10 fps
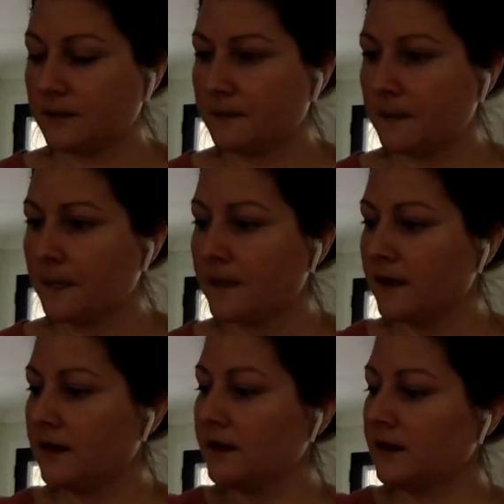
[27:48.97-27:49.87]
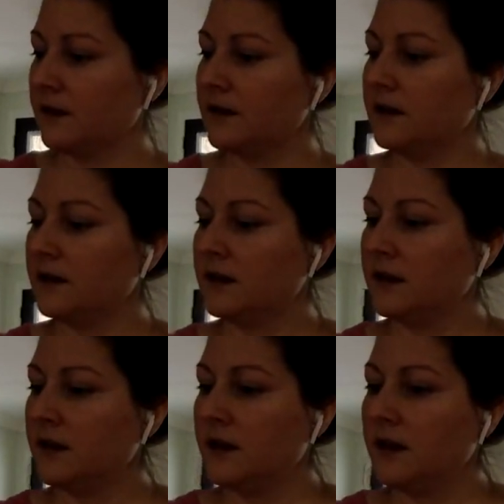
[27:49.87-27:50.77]

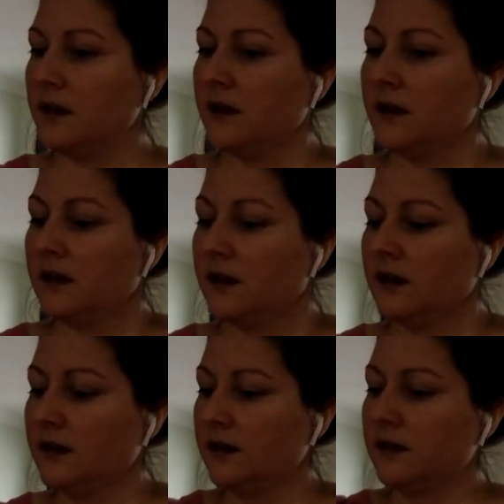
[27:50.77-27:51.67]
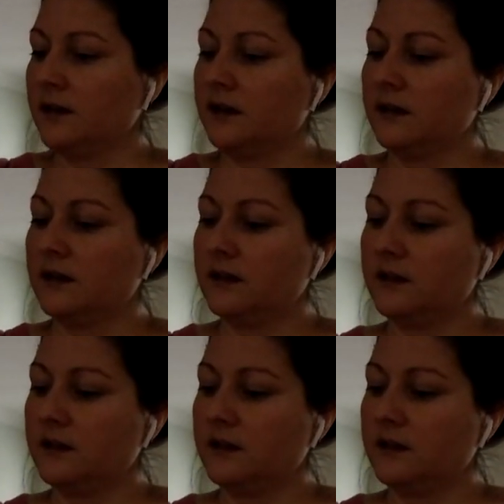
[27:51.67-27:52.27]
No one is speaking in this clip.